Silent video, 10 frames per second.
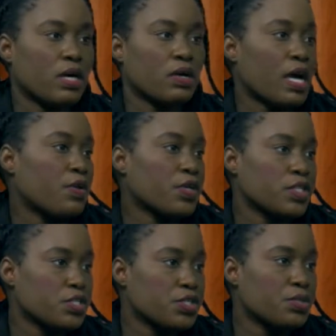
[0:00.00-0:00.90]

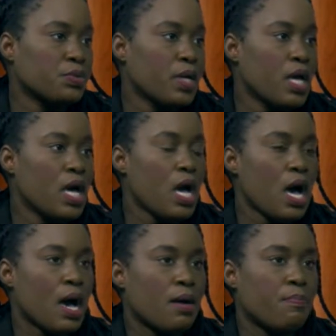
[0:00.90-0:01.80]
calculus 2,
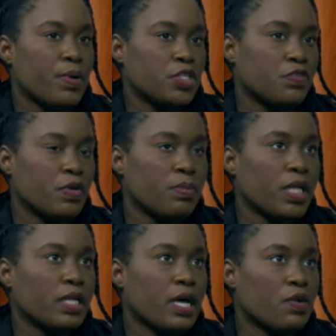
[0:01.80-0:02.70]
but you've
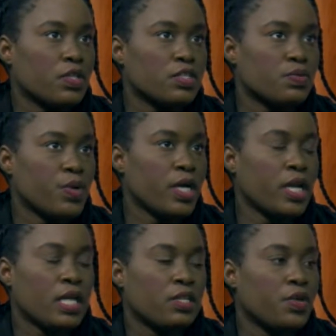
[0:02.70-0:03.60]
completed calculus 1
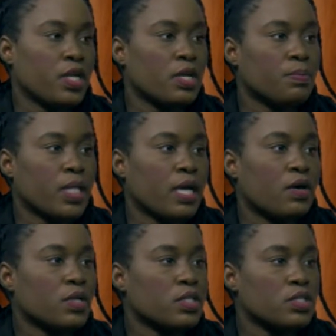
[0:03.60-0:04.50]
and you didn't complete
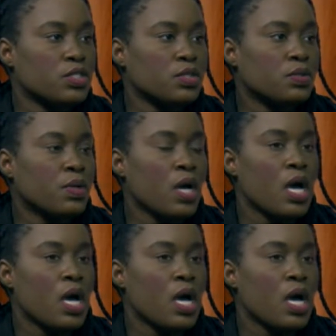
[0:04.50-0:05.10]
calculus 2.